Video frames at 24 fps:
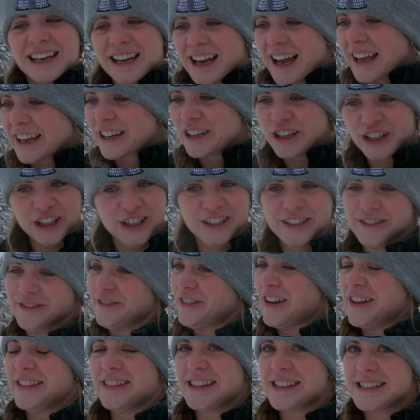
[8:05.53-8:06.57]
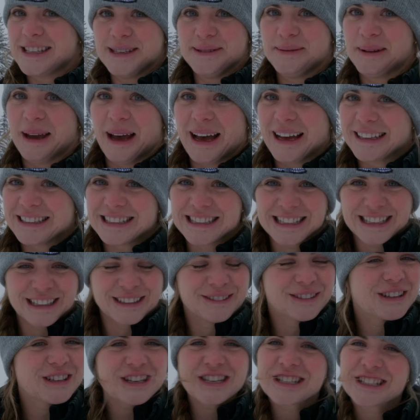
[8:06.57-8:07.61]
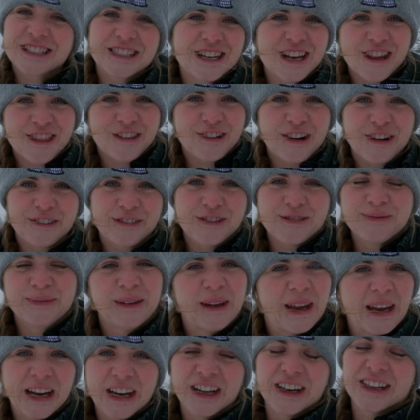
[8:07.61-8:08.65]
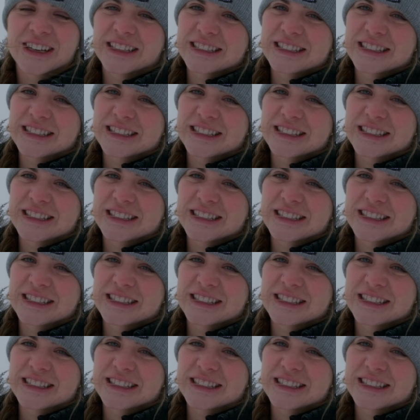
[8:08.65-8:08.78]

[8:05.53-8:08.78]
I couldn't find the tee pad, so we're just gonna throw from here.